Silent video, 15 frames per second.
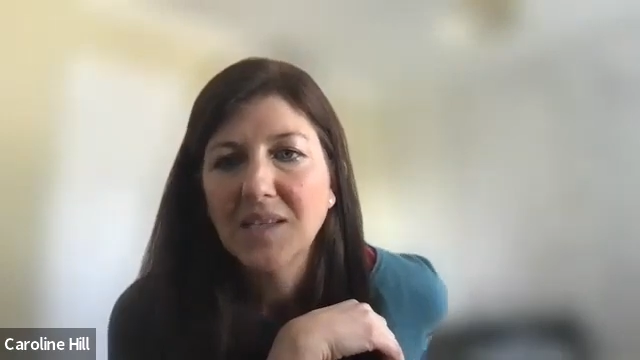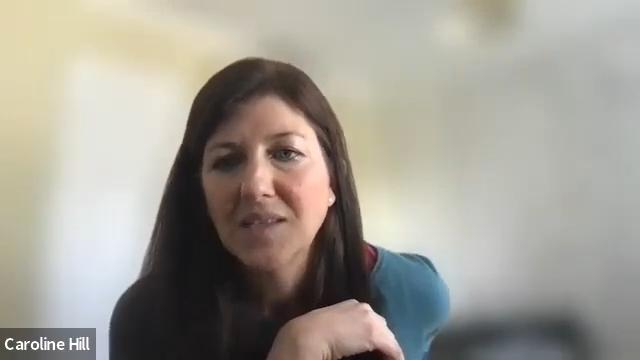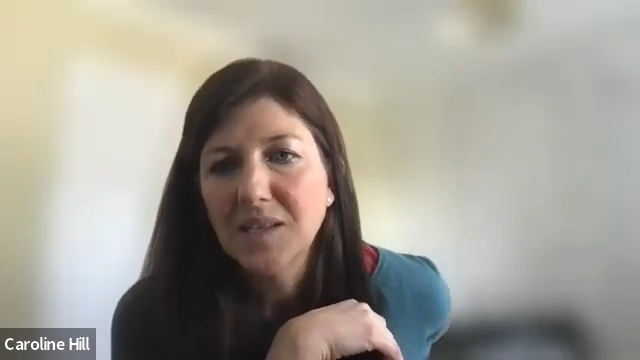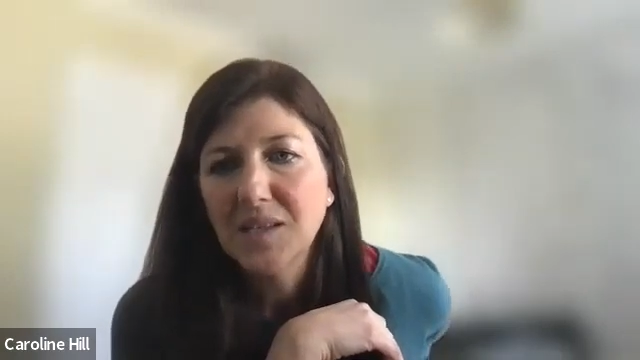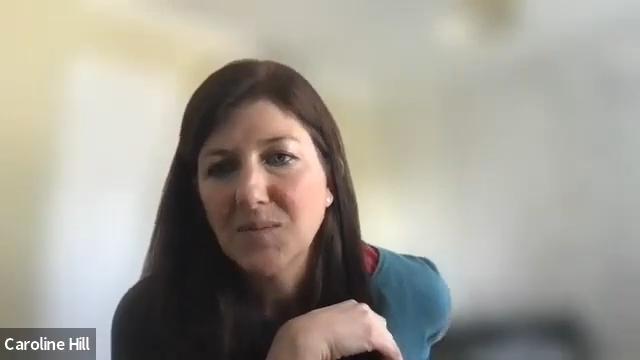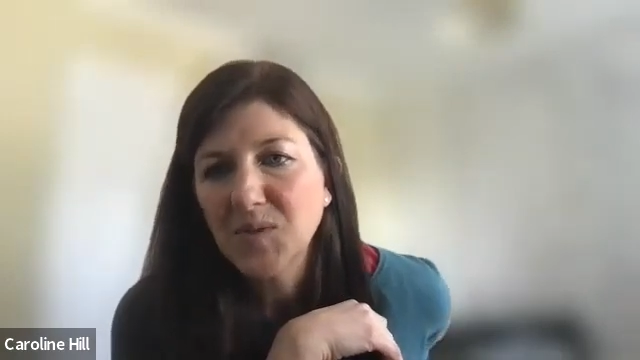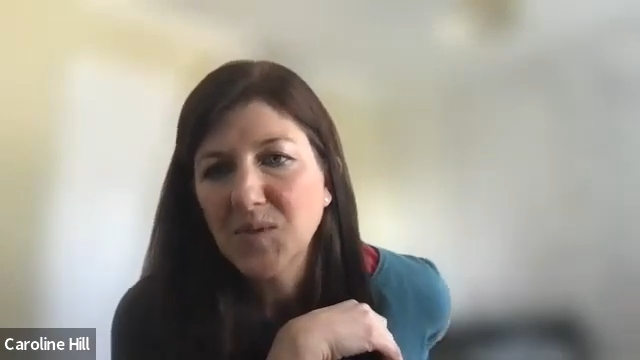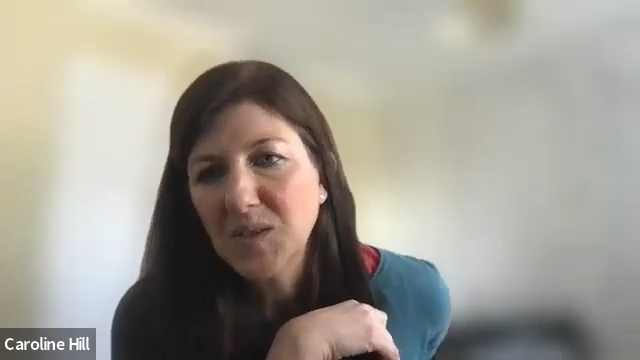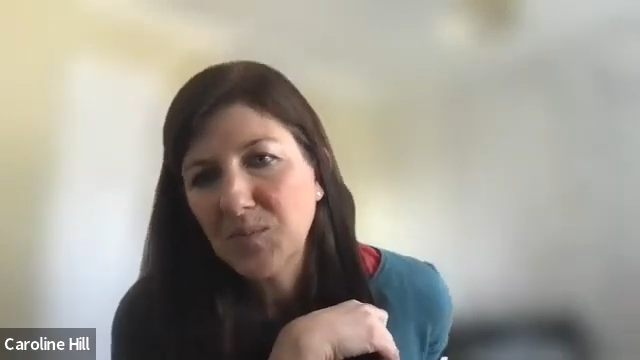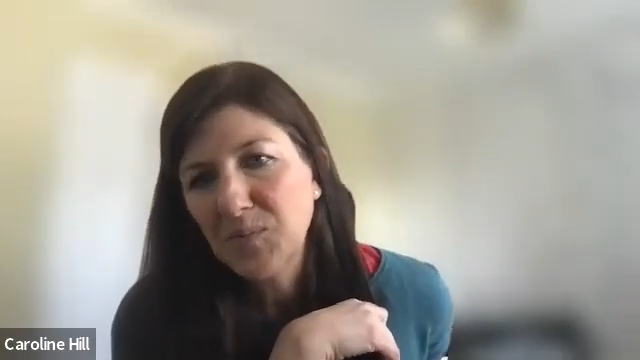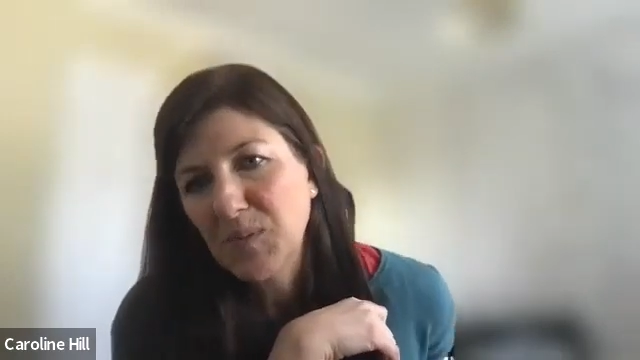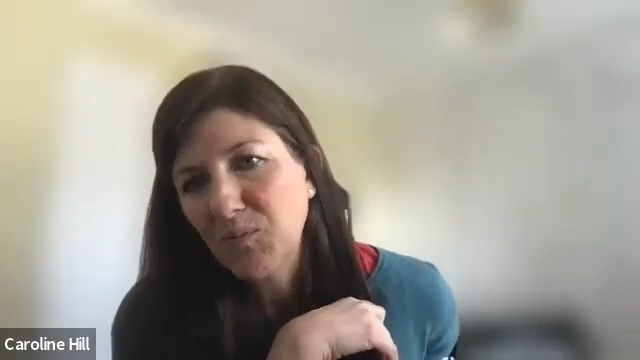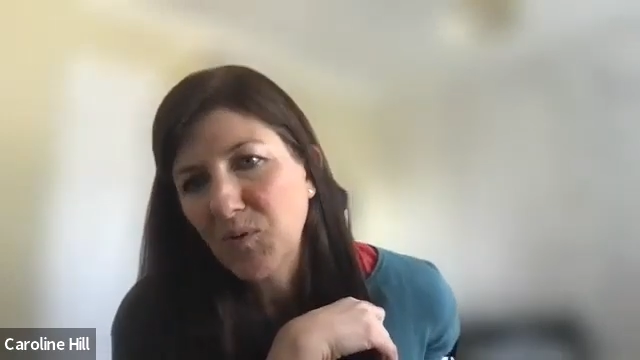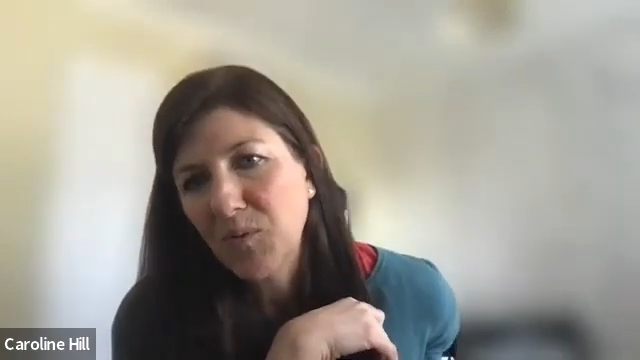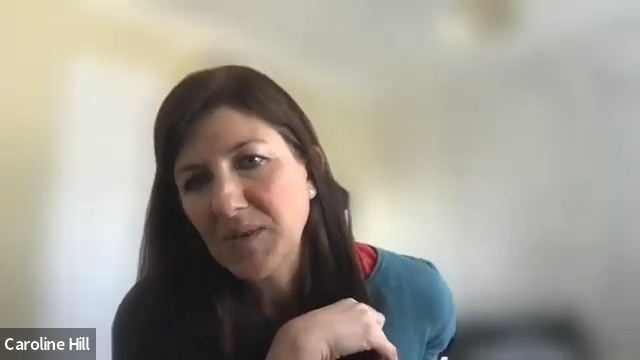seems to
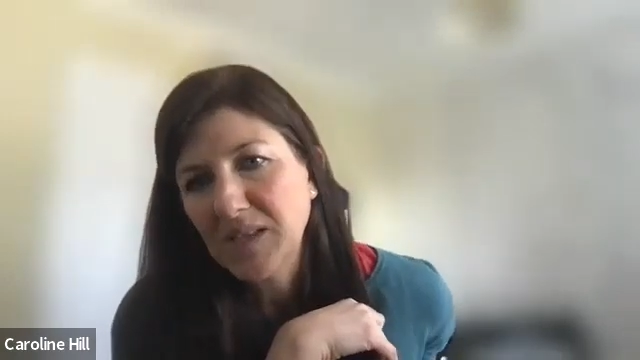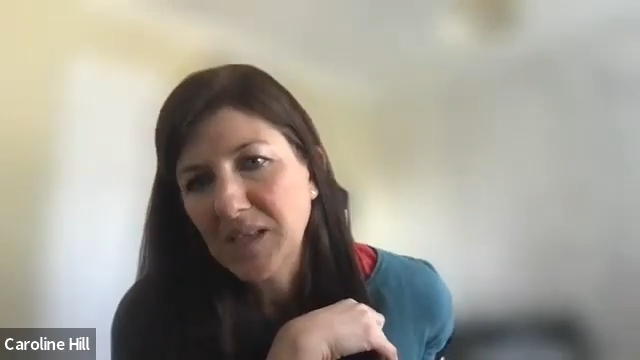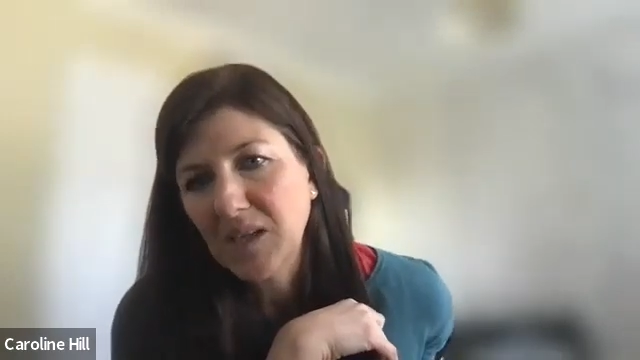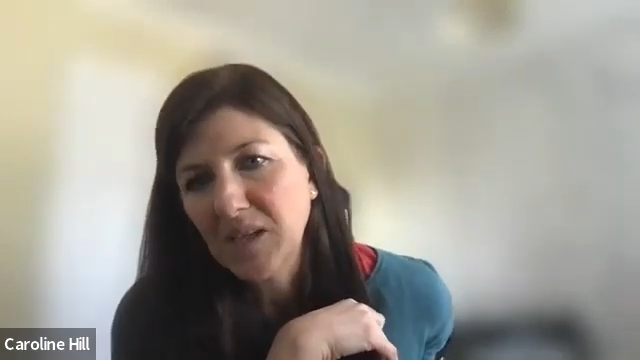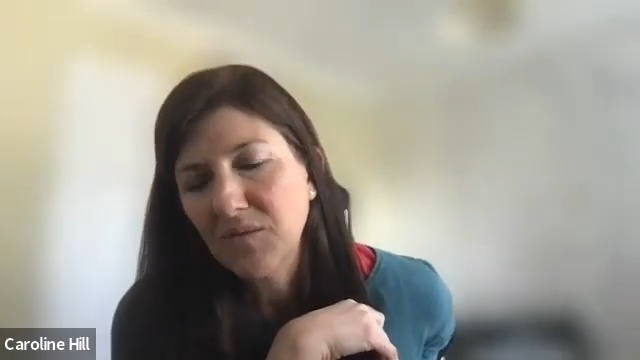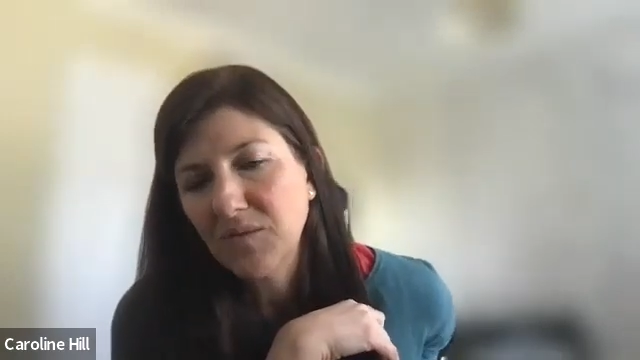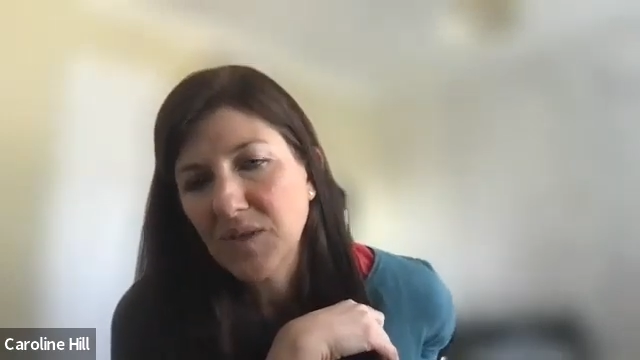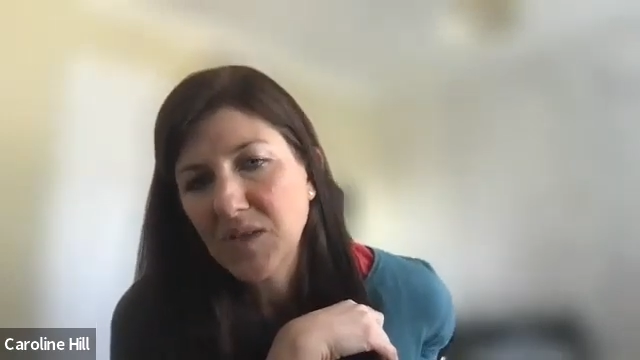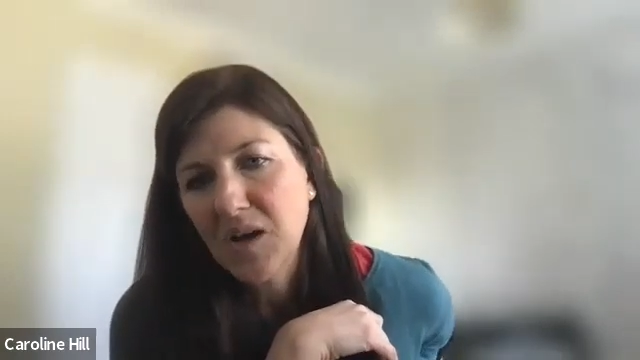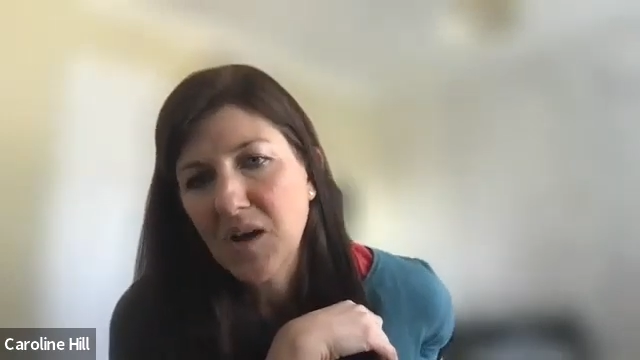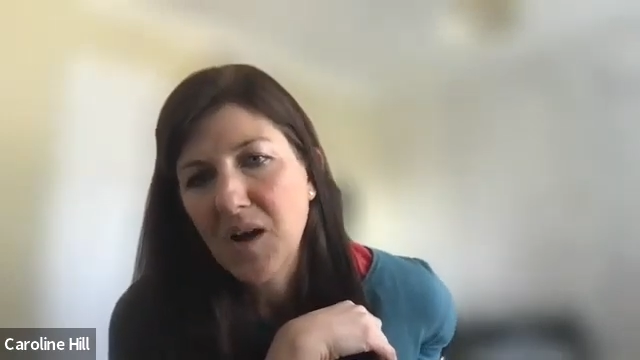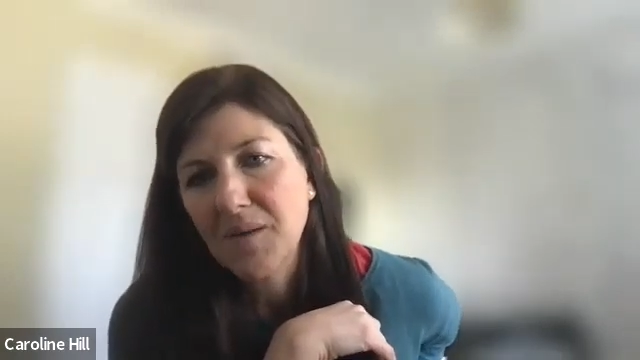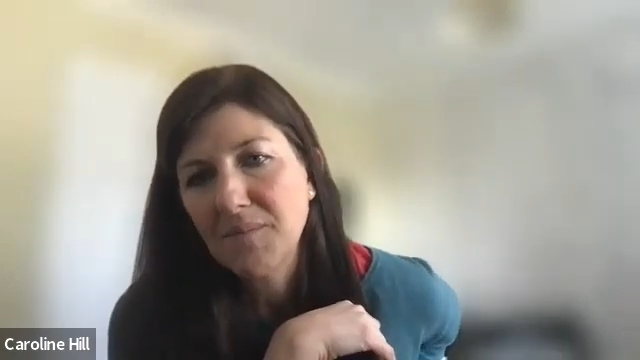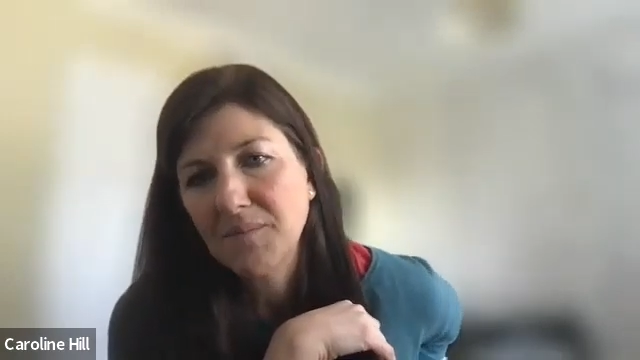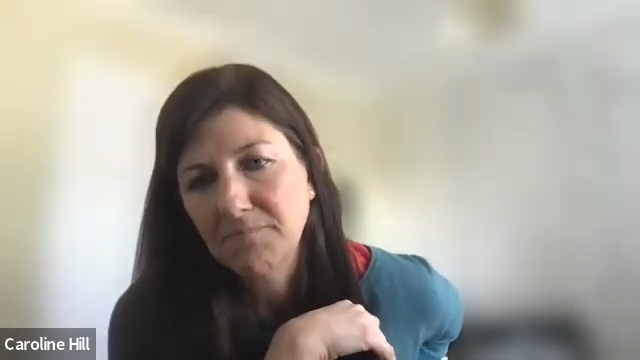be promising over
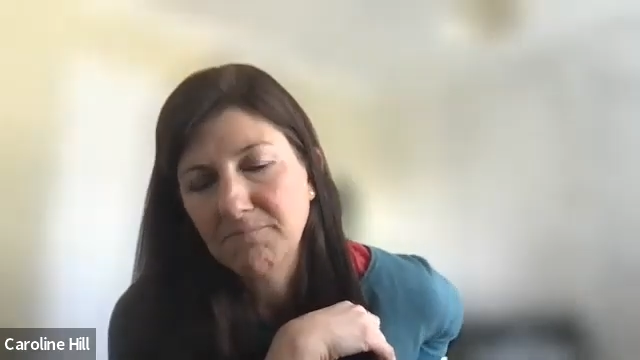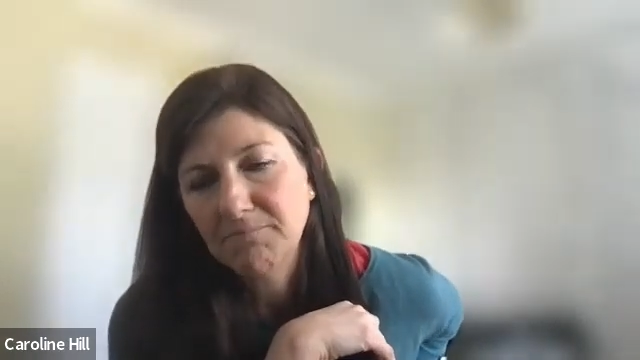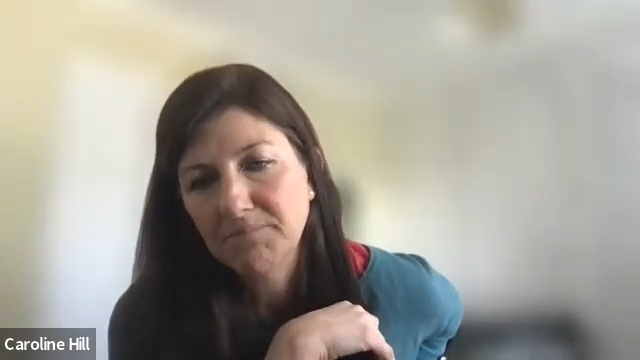time.